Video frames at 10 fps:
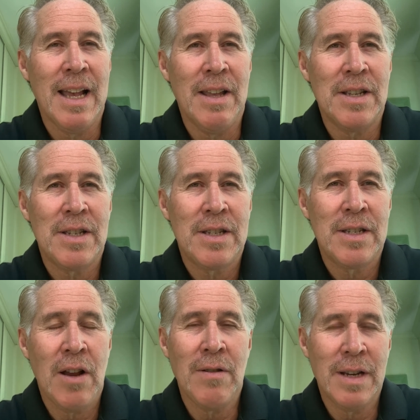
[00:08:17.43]

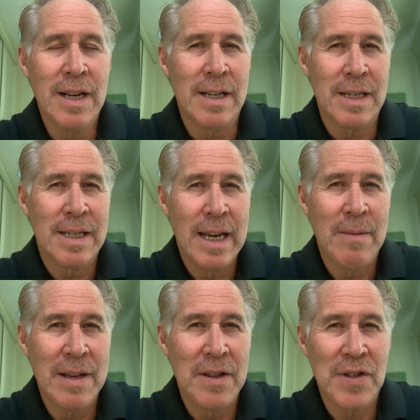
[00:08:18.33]
So little is said
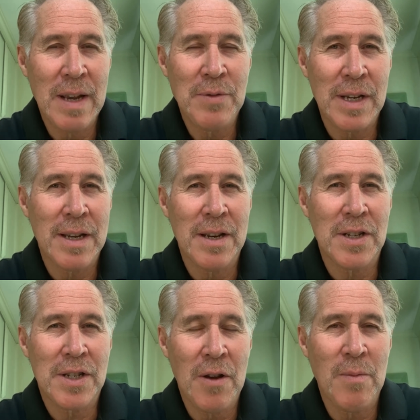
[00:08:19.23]
about the subject, and it's
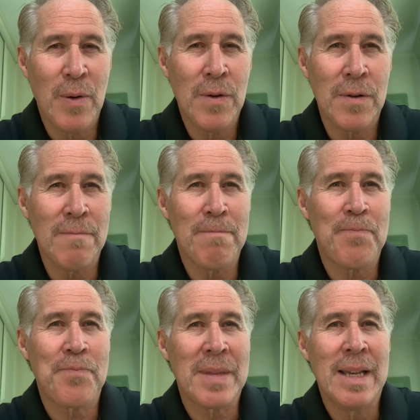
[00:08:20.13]
so important.
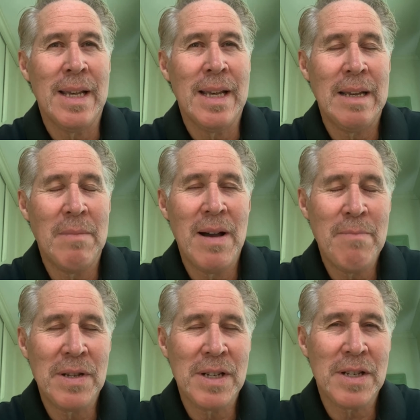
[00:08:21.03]
In my
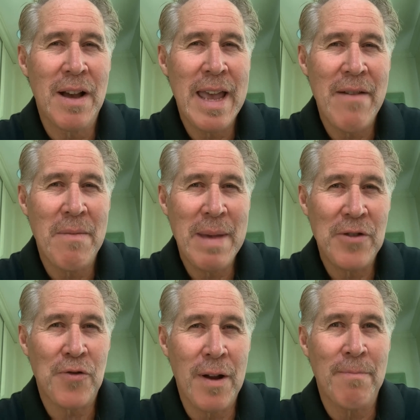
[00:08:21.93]
business, I have a
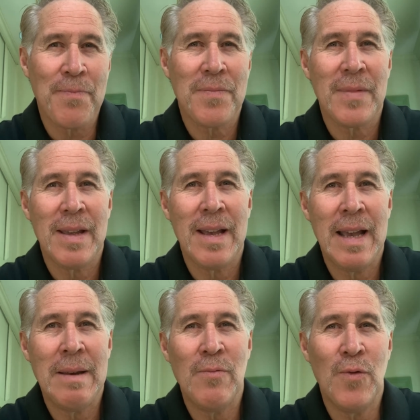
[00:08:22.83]
mantra,
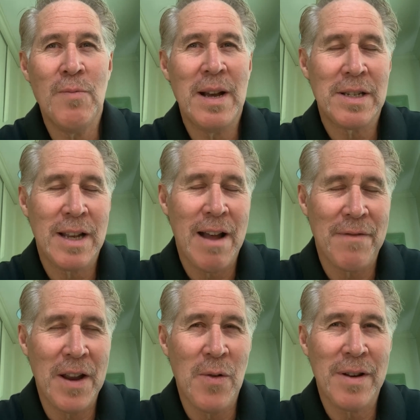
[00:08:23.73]
and all my staff
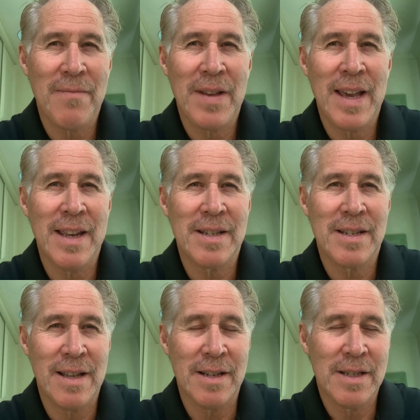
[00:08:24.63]
know it, and it's
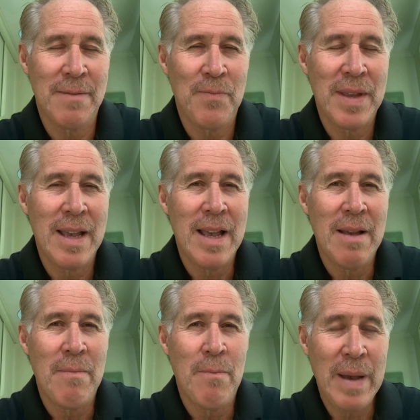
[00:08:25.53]
this:
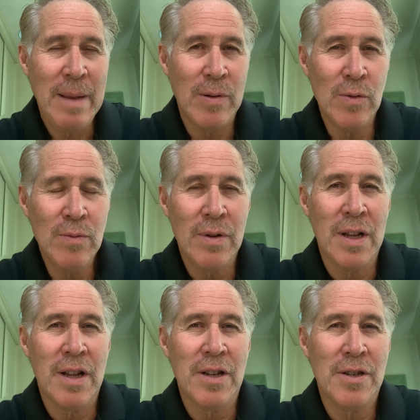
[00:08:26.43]
people
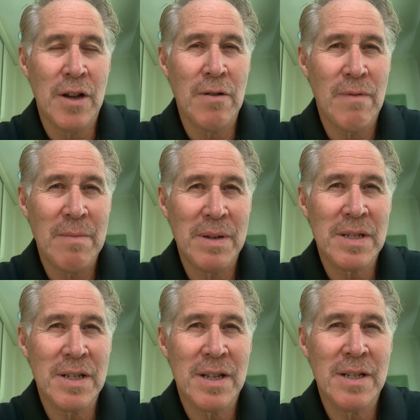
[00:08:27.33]
don't run
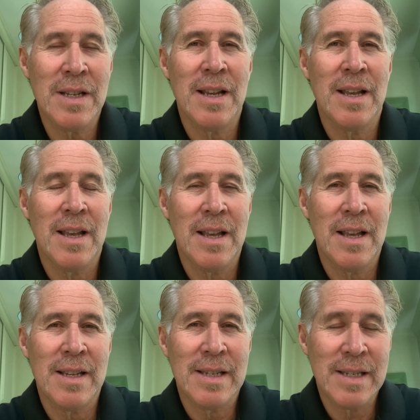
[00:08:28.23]
businesses,
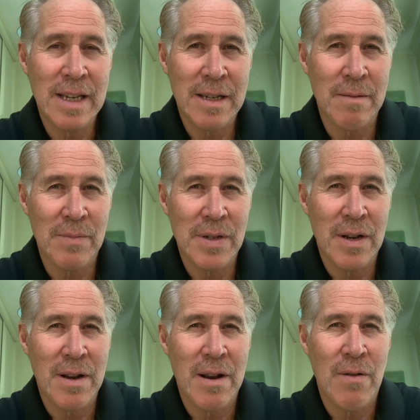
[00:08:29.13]
systems
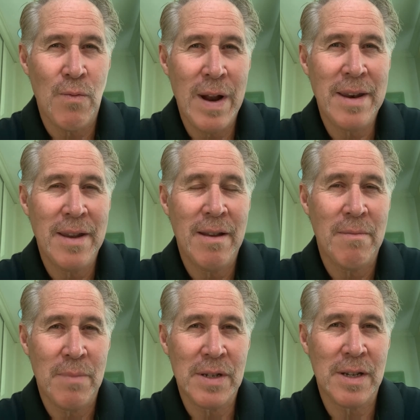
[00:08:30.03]
run
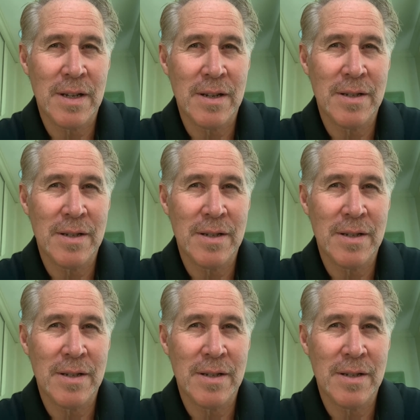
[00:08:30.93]
businesses.